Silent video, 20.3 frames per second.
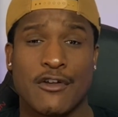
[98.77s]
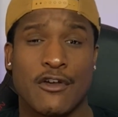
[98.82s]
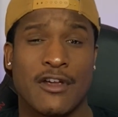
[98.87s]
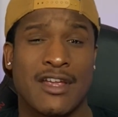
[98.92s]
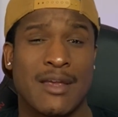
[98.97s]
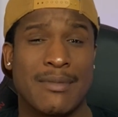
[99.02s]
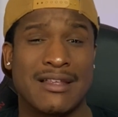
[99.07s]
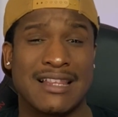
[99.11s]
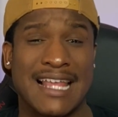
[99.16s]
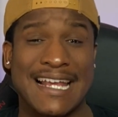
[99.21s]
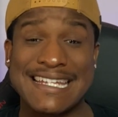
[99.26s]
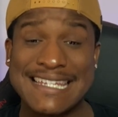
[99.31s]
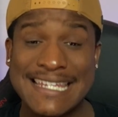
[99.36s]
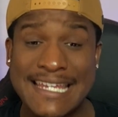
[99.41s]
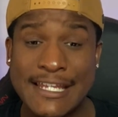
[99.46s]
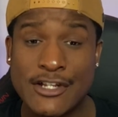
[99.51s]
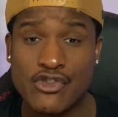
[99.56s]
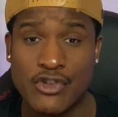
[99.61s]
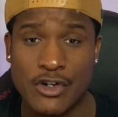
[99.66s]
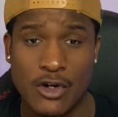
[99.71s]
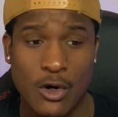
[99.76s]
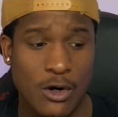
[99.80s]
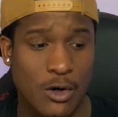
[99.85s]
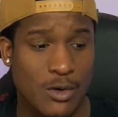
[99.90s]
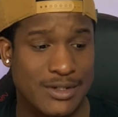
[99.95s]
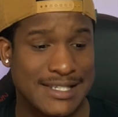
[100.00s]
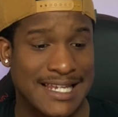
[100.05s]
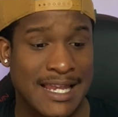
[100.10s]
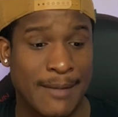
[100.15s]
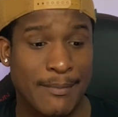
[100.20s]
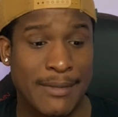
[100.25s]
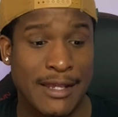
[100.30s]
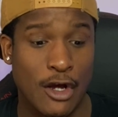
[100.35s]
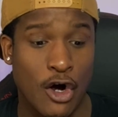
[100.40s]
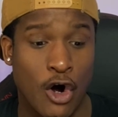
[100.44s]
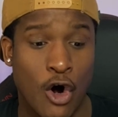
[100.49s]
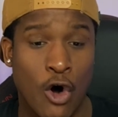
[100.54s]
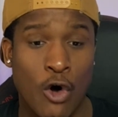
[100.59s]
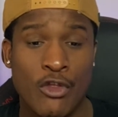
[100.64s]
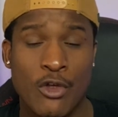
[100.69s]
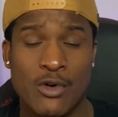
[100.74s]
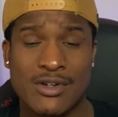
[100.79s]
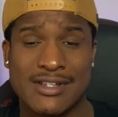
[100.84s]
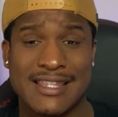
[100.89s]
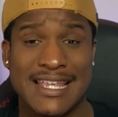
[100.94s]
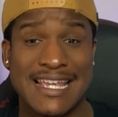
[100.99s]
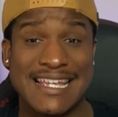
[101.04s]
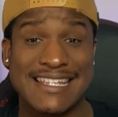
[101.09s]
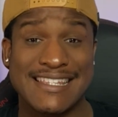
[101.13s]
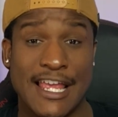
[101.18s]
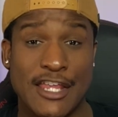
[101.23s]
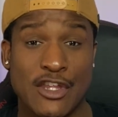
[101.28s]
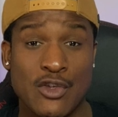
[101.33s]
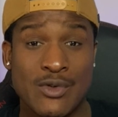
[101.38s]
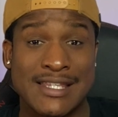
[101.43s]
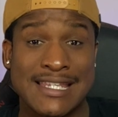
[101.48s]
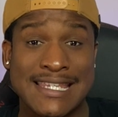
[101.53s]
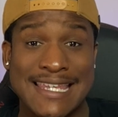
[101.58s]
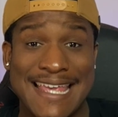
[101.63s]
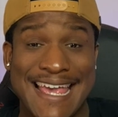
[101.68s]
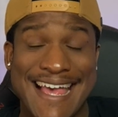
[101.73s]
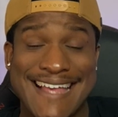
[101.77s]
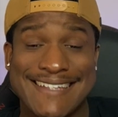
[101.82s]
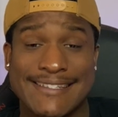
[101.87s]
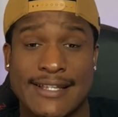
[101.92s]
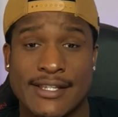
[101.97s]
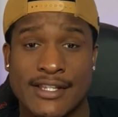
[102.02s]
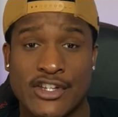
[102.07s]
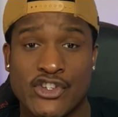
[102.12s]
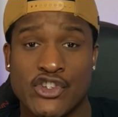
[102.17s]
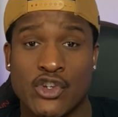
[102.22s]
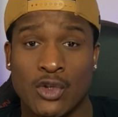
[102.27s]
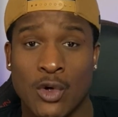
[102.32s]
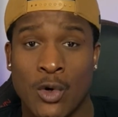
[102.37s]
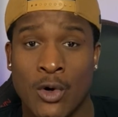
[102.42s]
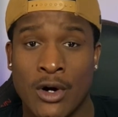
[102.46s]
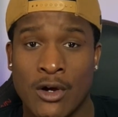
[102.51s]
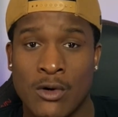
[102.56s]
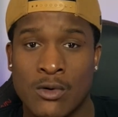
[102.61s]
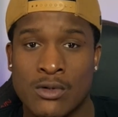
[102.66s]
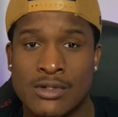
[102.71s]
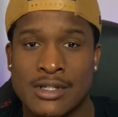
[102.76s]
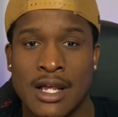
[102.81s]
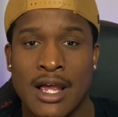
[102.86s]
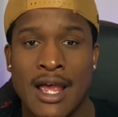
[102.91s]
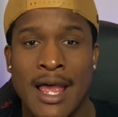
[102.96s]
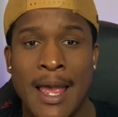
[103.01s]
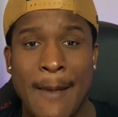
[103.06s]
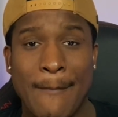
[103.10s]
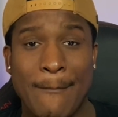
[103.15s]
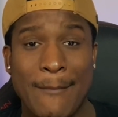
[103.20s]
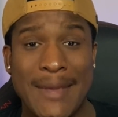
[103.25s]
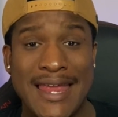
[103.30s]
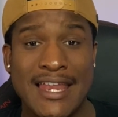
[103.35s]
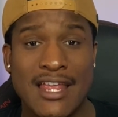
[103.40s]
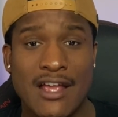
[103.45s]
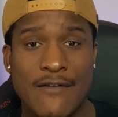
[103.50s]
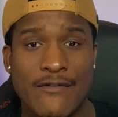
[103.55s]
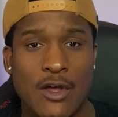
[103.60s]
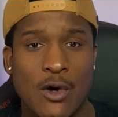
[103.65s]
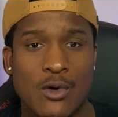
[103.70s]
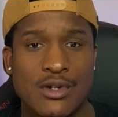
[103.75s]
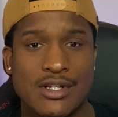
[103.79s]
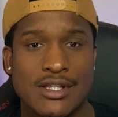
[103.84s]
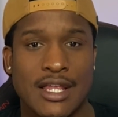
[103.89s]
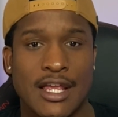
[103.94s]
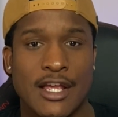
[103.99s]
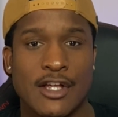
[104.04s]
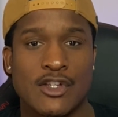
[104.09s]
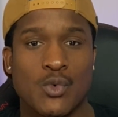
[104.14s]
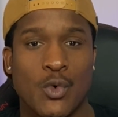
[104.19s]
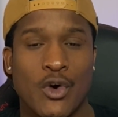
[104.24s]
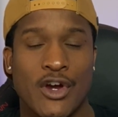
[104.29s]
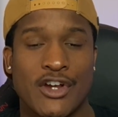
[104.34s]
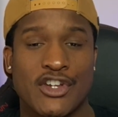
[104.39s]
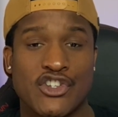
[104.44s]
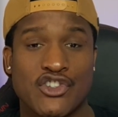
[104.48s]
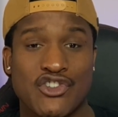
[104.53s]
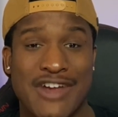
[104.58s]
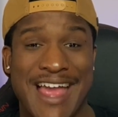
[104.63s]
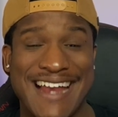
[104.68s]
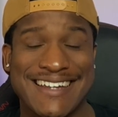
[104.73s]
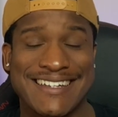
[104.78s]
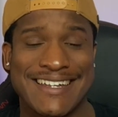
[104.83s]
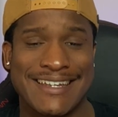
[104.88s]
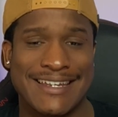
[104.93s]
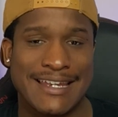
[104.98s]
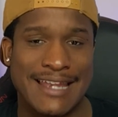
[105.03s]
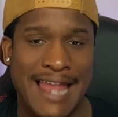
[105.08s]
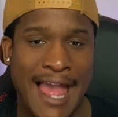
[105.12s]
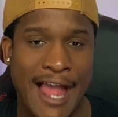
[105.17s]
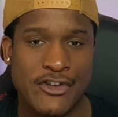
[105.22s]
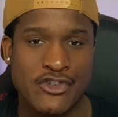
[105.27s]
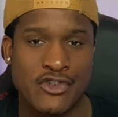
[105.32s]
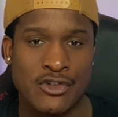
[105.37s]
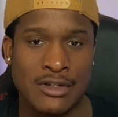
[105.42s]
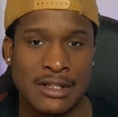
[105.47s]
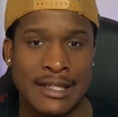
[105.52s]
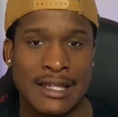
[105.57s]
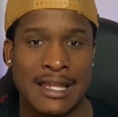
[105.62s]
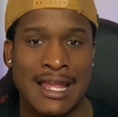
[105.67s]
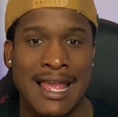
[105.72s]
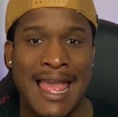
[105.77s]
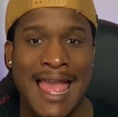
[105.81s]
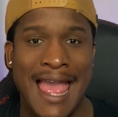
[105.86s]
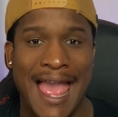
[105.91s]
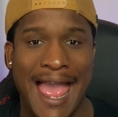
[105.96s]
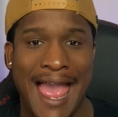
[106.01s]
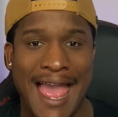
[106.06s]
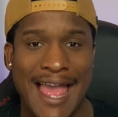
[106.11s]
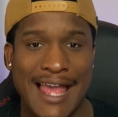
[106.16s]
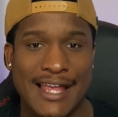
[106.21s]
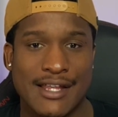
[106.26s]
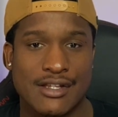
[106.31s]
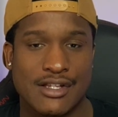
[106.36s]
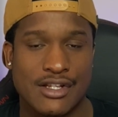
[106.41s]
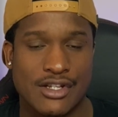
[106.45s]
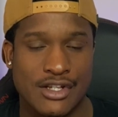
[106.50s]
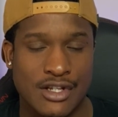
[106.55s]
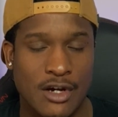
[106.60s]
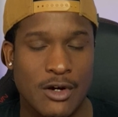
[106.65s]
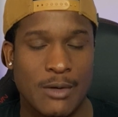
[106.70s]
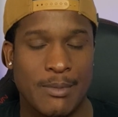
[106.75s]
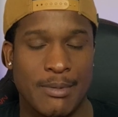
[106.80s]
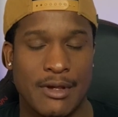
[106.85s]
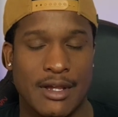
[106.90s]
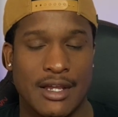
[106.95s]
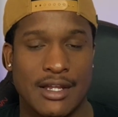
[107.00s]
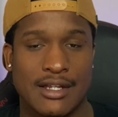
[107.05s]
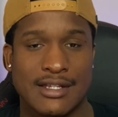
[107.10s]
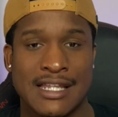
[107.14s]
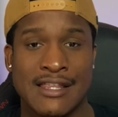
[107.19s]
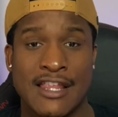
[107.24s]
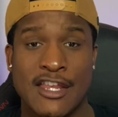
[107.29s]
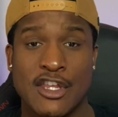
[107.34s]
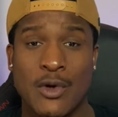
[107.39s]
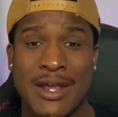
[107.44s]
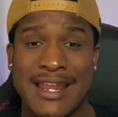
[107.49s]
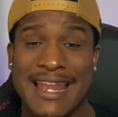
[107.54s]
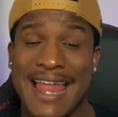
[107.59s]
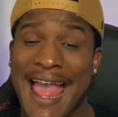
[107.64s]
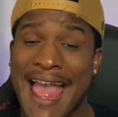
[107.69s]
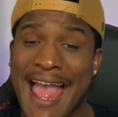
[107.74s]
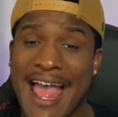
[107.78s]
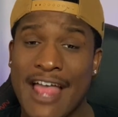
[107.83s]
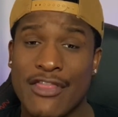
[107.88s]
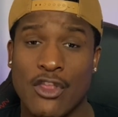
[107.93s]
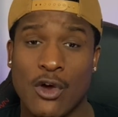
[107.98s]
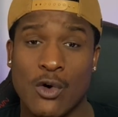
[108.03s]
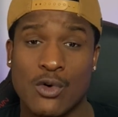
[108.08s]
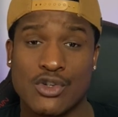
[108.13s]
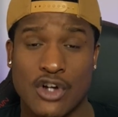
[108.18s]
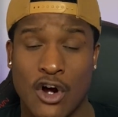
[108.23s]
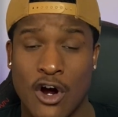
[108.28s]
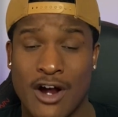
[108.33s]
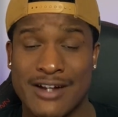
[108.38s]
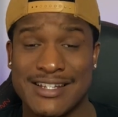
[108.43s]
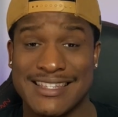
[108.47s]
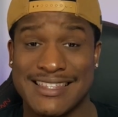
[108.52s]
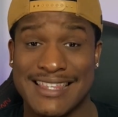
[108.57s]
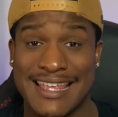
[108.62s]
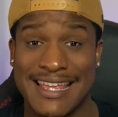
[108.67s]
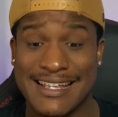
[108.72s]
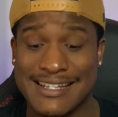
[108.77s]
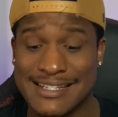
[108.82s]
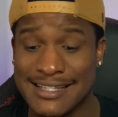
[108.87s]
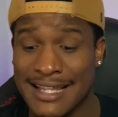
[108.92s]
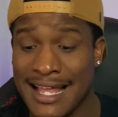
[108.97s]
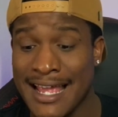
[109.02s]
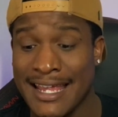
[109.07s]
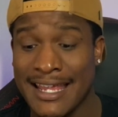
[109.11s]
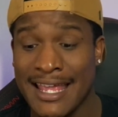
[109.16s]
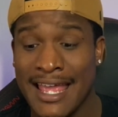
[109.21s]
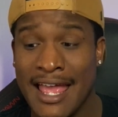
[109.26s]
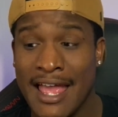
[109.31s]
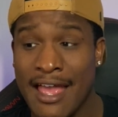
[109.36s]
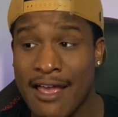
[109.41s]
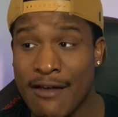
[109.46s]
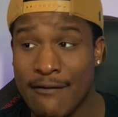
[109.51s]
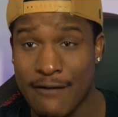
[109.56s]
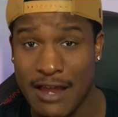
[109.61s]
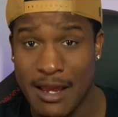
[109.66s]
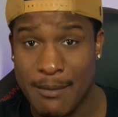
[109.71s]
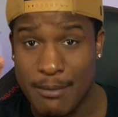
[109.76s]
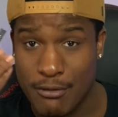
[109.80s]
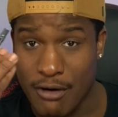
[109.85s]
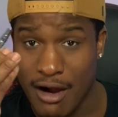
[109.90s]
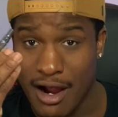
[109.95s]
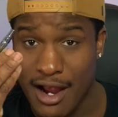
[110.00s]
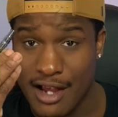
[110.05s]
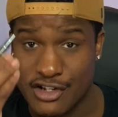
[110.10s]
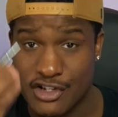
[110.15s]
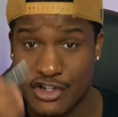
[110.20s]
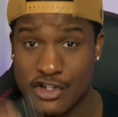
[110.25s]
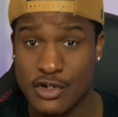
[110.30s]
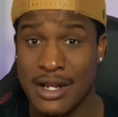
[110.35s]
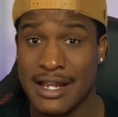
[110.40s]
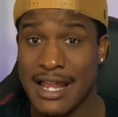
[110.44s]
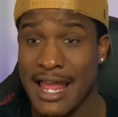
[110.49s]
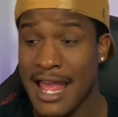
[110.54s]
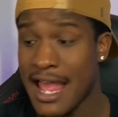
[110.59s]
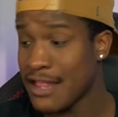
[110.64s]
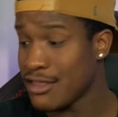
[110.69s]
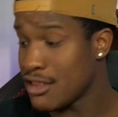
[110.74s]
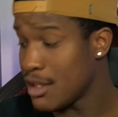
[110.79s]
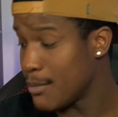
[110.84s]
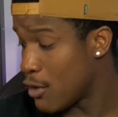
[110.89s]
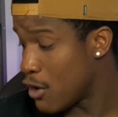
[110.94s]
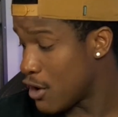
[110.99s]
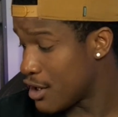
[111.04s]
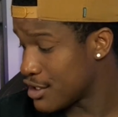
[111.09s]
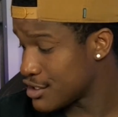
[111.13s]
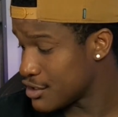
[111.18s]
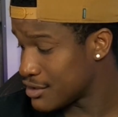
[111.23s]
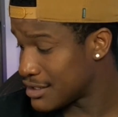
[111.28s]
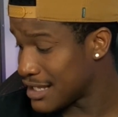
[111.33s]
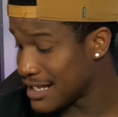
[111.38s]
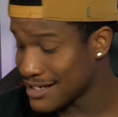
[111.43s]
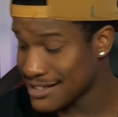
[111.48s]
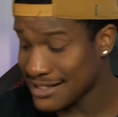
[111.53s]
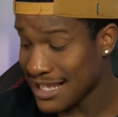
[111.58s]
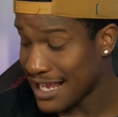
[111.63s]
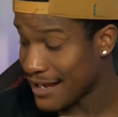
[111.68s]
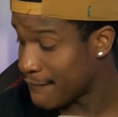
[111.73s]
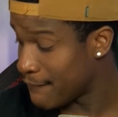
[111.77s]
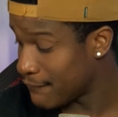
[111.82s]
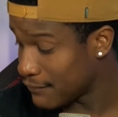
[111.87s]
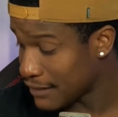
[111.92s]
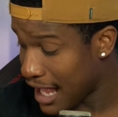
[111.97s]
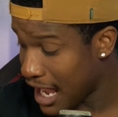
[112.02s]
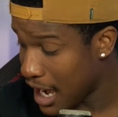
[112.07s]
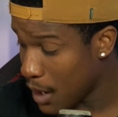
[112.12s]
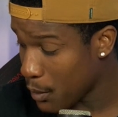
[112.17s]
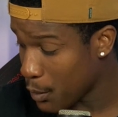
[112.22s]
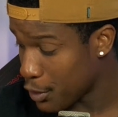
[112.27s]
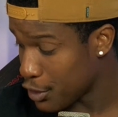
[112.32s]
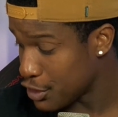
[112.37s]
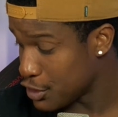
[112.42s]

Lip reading: It can be like tea tree oils. It can be all those things that you see as essential oils. Many of those things were extracted naturally as terpenes. And then you can add those onto things like vaporizers. You can add them onto things like flour.